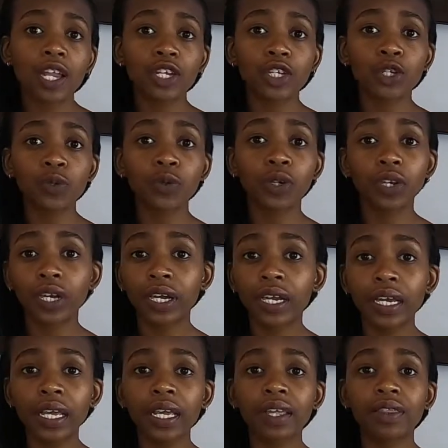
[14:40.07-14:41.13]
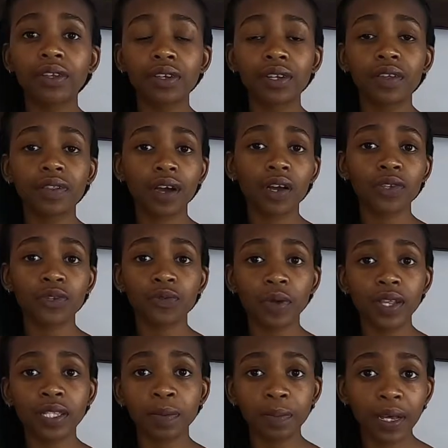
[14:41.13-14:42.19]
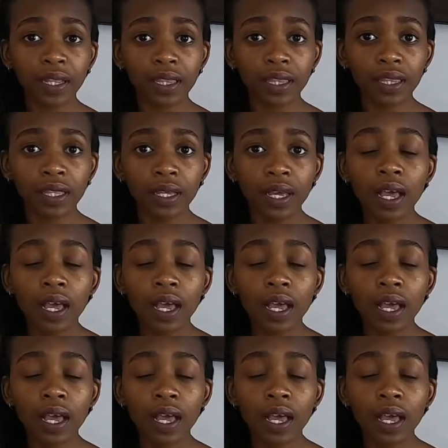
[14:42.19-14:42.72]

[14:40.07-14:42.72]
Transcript: and you were earning 30,000 Rands a month.